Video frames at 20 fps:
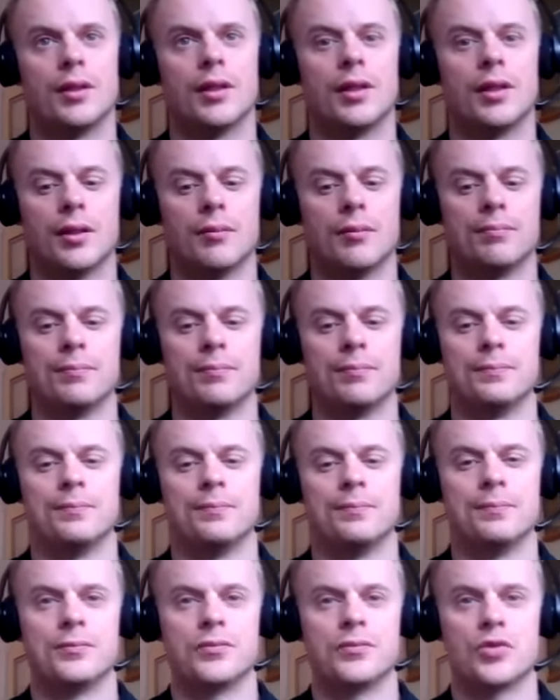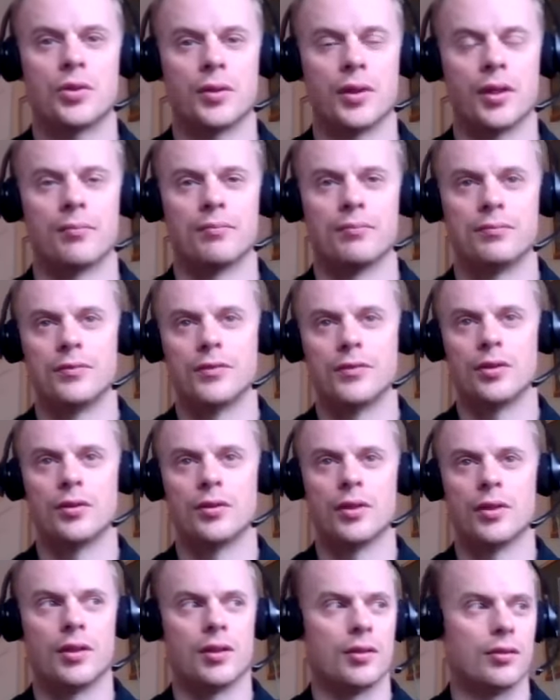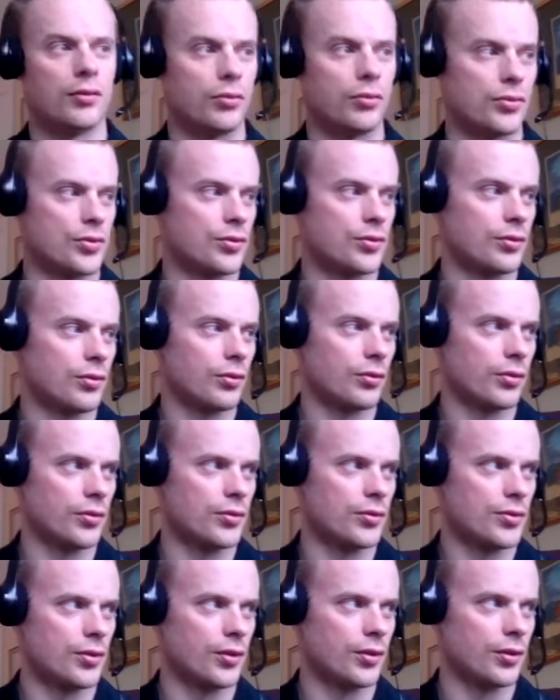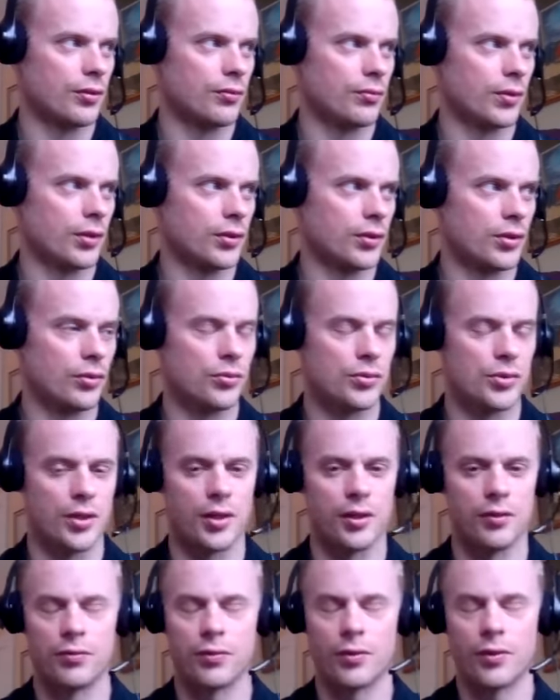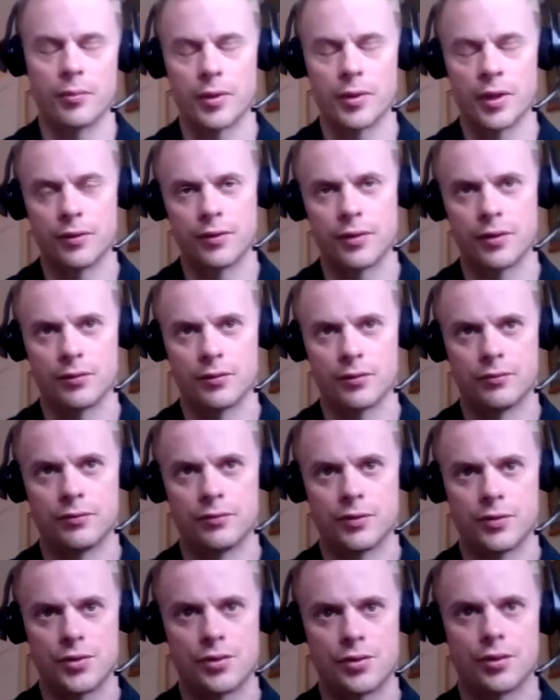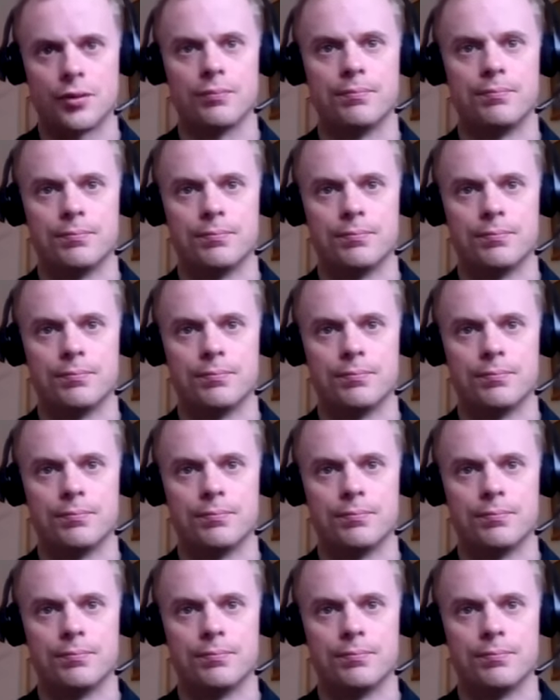Um, so yeah, there is a huge need for them out there for sure.